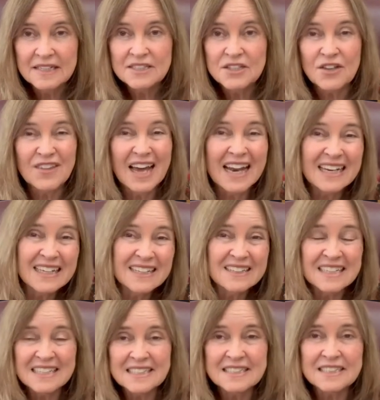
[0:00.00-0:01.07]
So that,
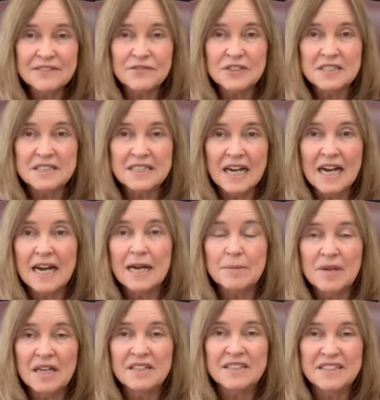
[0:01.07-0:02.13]
that's a different
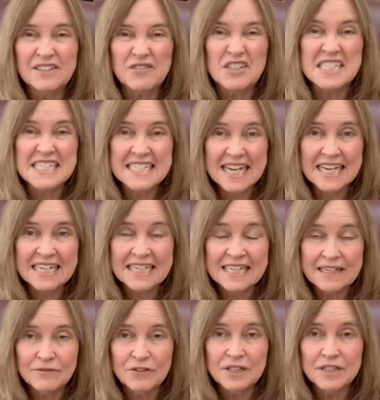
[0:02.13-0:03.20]
time, a different date
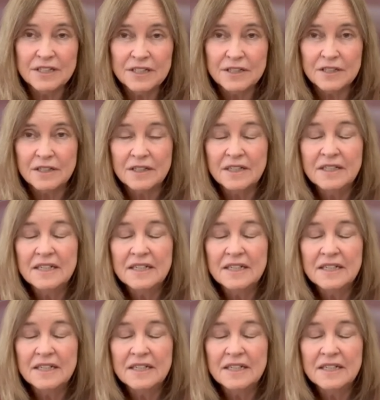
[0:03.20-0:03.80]
every year.